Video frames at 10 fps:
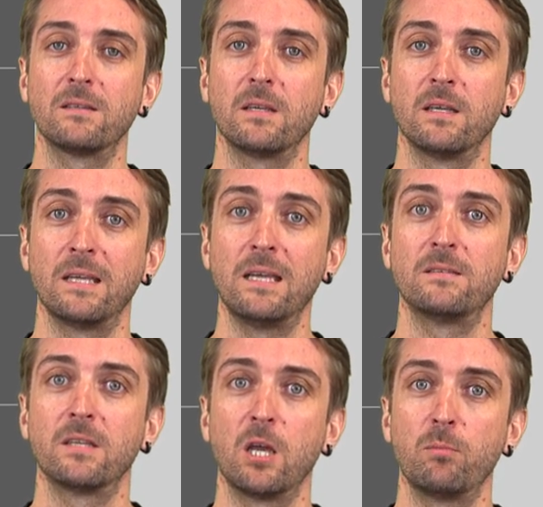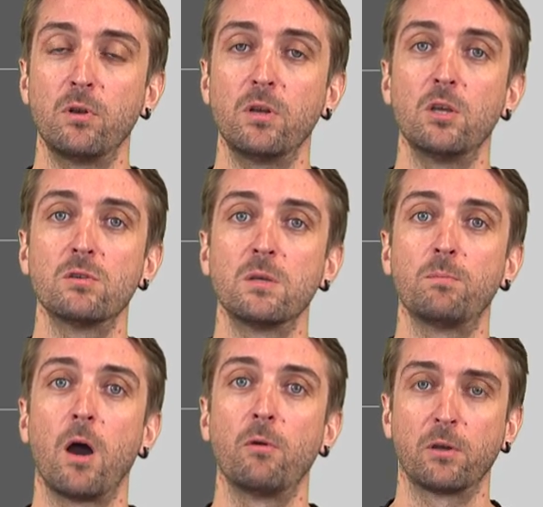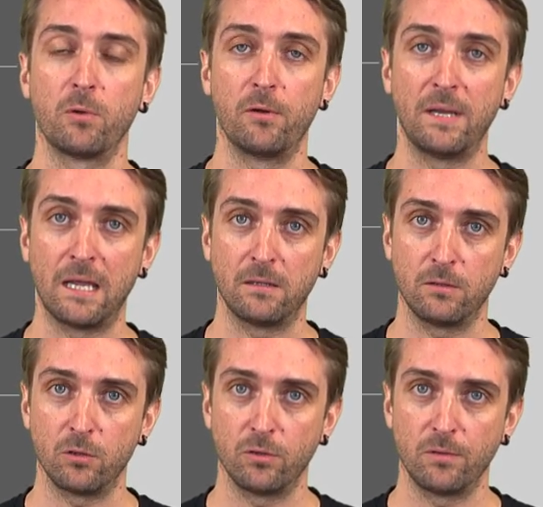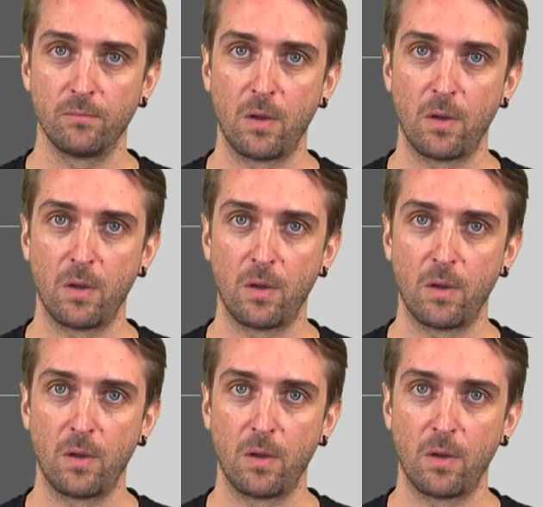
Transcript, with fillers: a date table using Power Query Editor.